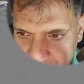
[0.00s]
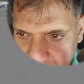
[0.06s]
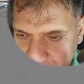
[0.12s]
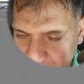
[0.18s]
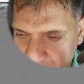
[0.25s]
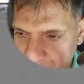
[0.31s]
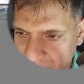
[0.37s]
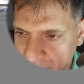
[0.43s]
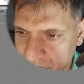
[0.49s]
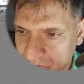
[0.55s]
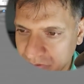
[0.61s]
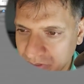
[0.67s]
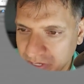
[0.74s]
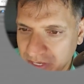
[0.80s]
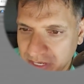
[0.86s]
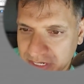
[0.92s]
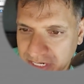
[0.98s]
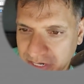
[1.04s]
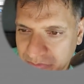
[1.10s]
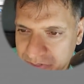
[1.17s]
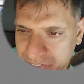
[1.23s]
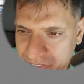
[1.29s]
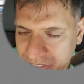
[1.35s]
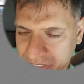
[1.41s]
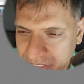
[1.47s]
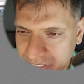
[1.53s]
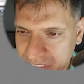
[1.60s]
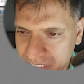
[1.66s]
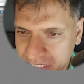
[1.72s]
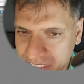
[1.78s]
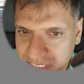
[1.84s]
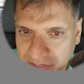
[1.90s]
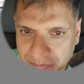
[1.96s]
There we go. Now we're starting to
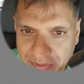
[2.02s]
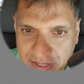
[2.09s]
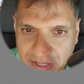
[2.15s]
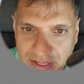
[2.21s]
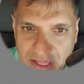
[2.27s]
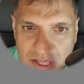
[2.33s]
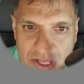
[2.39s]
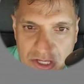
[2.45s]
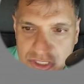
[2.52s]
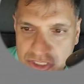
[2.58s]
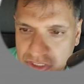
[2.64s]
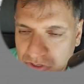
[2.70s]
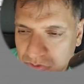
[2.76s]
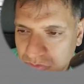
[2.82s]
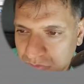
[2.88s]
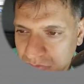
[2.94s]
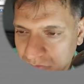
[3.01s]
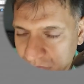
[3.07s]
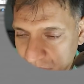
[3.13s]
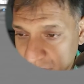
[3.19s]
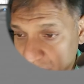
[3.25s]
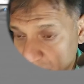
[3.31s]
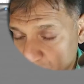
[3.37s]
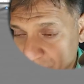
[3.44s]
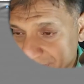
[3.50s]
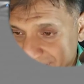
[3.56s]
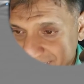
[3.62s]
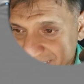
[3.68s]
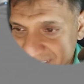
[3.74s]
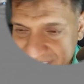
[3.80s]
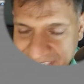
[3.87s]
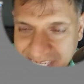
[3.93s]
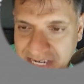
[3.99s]
see something. So, well, we can
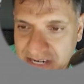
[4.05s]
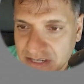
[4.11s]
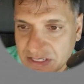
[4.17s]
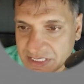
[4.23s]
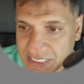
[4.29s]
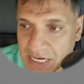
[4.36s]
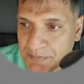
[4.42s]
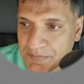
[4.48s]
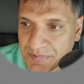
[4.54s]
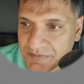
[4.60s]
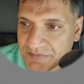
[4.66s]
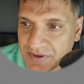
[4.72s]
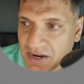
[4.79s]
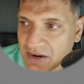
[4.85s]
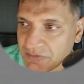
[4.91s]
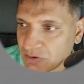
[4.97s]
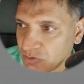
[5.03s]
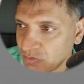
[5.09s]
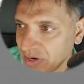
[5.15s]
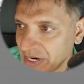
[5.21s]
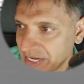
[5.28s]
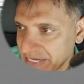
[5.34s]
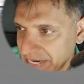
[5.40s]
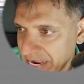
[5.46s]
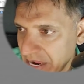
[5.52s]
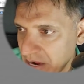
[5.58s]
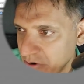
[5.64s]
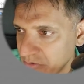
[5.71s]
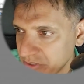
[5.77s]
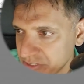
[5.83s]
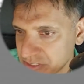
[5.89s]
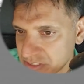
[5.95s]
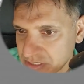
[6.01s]
see our depth of cover right
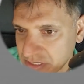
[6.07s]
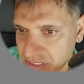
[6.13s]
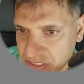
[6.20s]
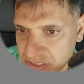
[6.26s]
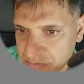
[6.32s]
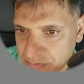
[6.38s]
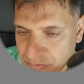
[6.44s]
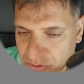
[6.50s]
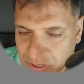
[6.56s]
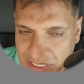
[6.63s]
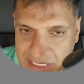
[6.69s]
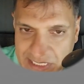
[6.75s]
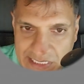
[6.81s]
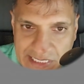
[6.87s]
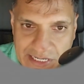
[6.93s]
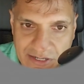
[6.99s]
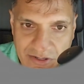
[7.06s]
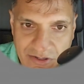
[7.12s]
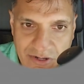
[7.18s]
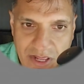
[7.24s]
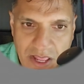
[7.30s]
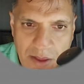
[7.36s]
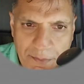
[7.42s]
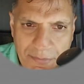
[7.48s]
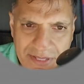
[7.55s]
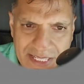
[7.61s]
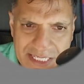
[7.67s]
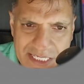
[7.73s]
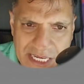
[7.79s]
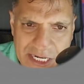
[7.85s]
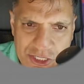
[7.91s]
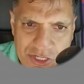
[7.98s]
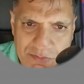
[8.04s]
now. It's pretty clear, but let's
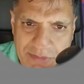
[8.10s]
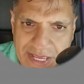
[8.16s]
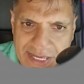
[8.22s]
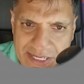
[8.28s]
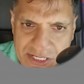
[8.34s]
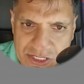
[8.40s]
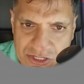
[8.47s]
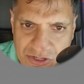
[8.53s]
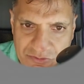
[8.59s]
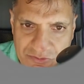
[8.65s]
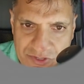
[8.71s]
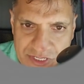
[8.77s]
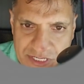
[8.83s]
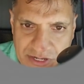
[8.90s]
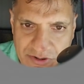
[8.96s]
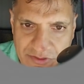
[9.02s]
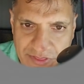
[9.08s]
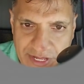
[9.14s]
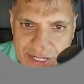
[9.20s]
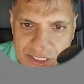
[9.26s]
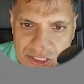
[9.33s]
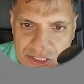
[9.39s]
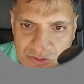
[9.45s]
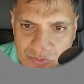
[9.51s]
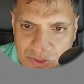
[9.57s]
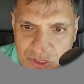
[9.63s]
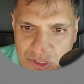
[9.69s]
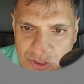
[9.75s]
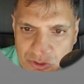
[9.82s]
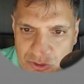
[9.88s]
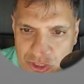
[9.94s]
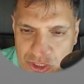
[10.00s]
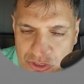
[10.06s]
actually make a surface out of that. So we'll
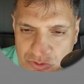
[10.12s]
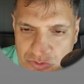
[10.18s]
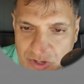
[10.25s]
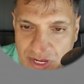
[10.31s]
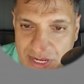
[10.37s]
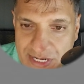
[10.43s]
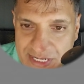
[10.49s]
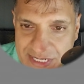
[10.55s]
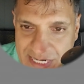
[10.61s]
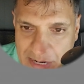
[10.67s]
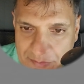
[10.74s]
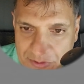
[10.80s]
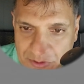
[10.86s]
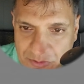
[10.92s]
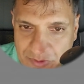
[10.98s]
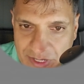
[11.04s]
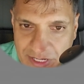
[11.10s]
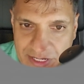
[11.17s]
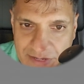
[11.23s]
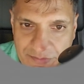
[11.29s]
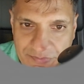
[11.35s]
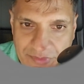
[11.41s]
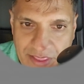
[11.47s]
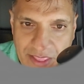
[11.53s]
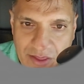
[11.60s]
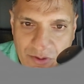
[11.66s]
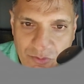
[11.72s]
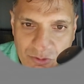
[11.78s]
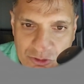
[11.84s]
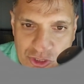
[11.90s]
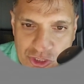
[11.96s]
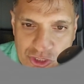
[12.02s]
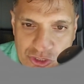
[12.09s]
go to Depth Grid.
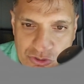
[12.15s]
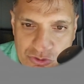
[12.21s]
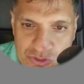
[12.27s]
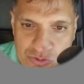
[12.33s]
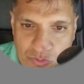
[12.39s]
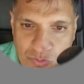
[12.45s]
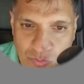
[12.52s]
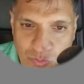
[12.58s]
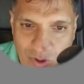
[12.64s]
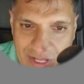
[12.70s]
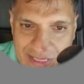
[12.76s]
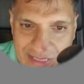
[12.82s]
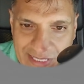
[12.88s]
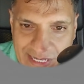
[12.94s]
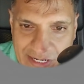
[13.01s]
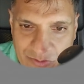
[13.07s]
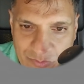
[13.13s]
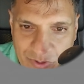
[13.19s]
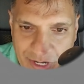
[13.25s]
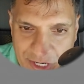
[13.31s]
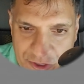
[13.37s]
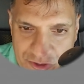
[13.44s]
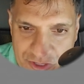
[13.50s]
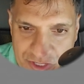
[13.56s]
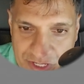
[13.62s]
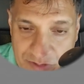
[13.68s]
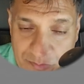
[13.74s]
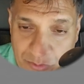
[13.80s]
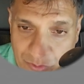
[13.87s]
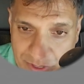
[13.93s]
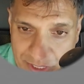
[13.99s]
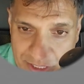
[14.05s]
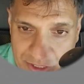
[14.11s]
We'll choose what layer we're interested in,
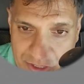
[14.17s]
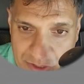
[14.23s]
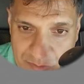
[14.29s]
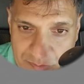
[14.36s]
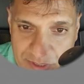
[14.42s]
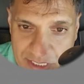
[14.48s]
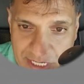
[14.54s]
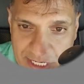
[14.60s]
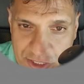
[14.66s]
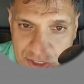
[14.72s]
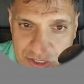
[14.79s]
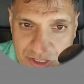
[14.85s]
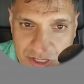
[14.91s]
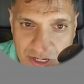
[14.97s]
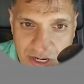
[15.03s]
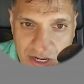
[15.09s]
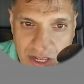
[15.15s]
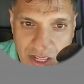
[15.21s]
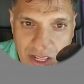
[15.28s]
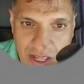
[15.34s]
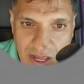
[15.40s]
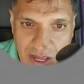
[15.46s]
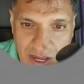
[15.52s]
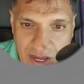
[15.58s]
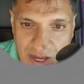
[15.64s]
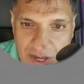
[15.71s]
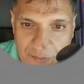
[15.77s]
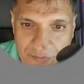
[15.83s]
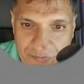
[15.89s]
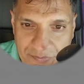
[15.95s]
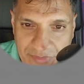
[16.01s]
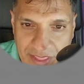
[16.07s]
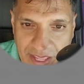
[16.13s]
point interpretation.
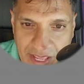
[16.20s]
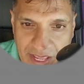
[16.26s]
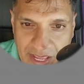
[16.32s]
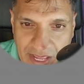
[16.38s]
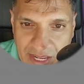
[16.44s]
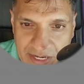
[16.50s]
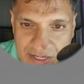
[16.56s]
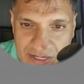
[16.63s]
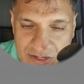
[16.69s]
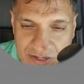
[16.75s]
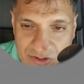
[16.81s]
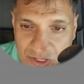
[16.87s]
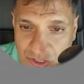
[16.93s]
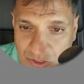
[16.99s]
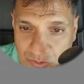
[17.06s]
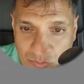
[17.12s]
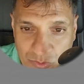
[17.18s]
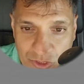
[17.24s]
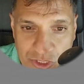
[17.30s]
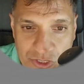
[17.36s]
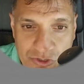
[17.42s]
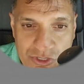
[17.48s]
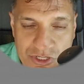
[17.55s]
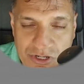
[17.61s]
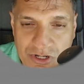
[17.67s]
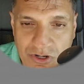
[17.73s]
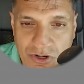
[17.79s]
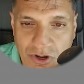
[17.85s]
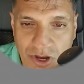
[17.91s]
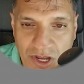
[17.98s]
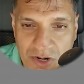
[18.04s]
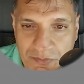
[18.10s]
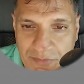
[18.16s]
And we'll use our
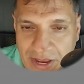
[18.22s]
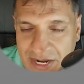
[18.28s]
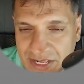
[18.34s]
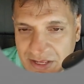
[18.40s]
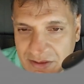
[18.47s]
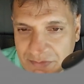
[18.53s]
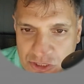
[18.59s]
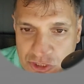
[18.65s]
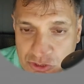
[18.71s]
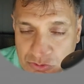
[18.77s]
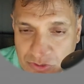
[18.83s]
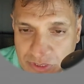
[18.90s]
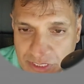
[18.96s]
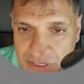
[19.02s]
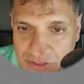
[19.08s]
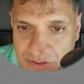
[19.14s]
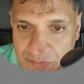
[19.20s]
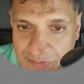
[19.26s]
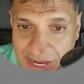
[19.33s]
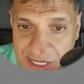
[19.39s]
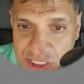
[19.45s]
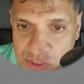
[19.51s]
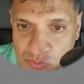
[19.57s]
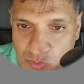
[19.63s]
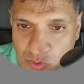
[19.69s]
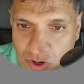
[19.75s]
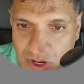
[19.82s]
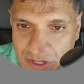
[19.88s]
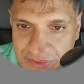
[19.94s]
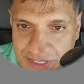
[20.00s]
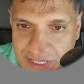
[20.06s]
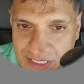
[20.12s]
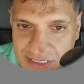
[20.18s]
automatic tool here, our magic
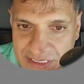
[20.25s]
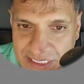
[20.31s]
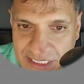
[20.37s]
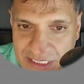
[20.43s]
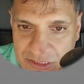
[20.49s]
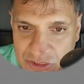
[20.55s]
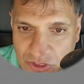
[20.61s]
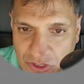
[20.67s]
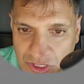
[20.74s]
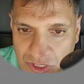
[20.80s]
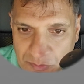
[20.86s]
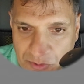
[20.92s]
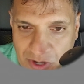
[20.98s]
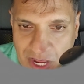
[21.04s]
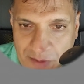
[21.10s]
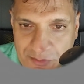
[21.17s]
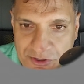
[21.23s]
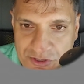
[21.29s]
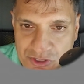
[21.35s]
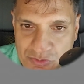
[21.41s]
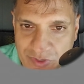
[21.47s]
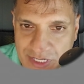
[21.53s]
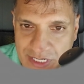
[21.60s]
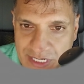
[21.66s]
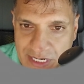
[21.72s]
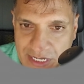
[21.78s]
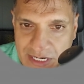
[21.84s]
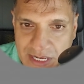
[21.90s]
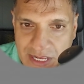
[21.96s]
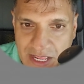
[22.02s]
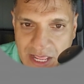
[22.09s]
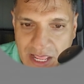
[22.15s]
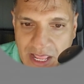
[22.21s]
wand, that'll tell us all the parameters we
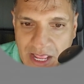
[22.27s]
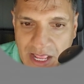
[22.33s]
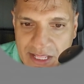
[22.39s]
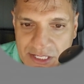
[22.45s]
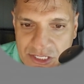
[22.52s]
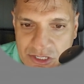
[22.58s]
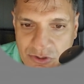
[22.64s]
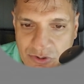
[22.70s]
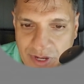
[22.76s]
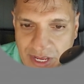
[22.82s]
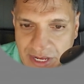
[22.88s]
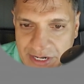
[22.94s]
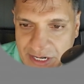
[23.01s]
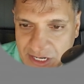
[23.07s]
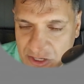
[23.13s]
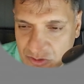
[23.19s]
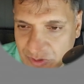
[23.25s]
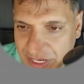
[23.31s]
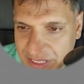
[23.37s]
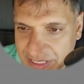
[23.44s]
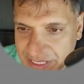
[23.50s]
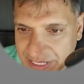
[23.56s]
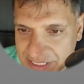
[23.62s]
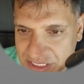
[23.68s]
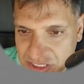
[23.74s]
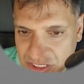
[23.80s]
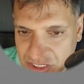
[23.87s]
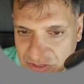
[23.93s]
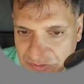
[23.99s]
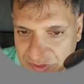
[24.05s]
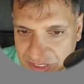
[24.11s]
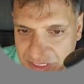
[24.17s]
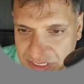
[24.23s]
need. Let's go ahead and create that
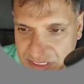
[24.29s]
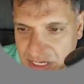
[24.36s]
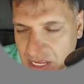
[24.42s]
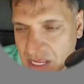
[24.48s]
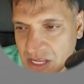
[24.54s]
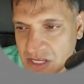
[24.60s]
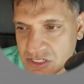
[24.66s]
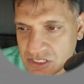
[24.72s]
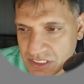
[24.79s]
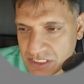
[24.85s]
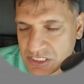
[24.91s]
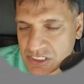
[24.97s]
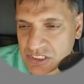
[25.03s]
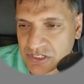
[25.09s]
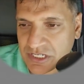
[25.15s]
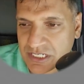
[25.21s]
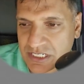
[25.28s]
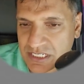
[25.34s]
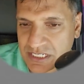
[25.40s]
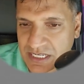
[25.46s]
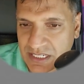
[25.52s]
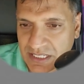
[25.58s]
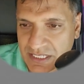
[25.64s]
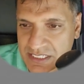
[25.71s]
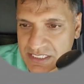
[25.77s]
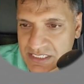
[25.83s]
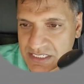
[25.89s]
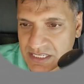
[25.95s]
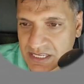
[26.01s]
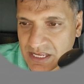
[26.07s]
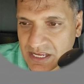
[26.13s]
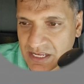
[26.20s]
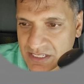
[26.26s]
surface. So this is going to tell
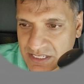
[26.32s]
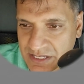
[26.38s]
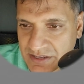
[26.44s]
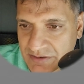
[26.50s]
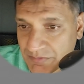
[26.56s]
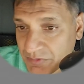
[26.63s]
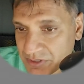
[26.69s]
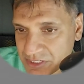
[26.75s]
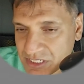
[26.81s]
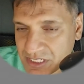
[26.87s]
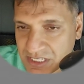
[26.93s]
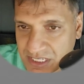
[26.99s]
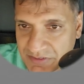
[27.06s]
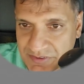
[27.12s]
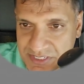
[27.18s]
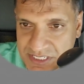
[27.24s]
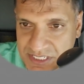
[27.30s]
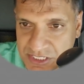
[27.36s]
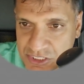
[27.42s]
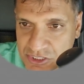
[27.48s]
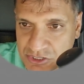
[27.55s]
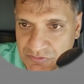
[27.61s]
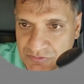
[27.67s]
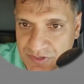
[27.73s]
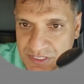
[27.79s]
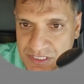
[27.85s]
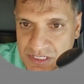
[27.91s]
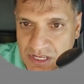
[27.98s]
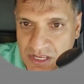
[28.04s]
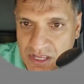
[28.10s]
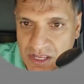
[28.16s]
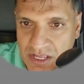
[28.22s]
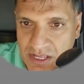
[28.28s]
us, well, it's going to give us a
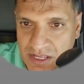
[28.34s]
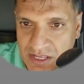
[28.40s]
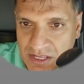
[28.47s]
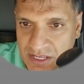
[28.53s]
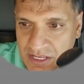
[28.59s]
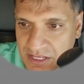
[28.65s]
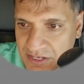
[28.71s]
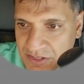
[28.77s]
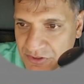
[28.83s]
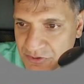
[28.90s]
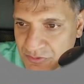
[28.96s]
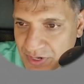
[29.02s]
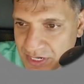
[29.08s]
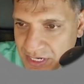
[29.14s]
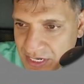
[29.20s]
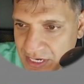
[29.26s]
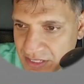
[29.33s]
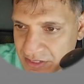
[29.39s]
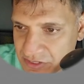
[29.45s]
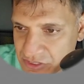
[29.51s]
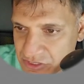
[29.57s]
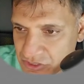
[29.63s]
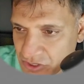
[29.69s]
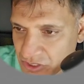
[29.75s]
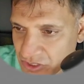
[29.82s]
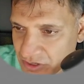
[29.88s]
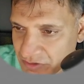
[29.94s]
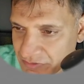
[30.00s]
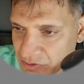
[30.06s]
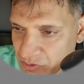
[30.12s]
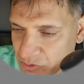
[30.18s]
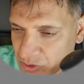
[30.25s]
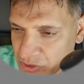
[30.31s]
surface in 3D, and this is all, of
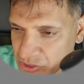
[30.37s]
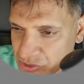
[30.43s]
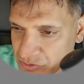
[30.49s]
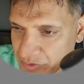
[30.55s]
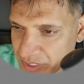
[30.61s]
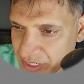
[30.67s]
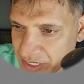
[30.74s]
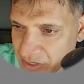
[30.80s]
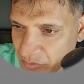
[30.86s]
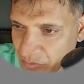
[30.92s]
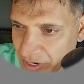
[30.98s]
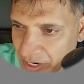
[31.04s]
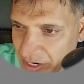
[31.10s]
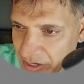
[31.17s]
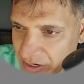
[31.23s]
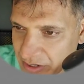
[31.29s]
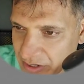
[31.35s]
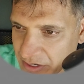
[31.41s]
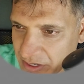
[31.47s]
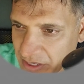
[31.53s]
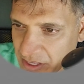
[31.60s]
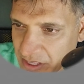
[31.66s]
course, 3D aware.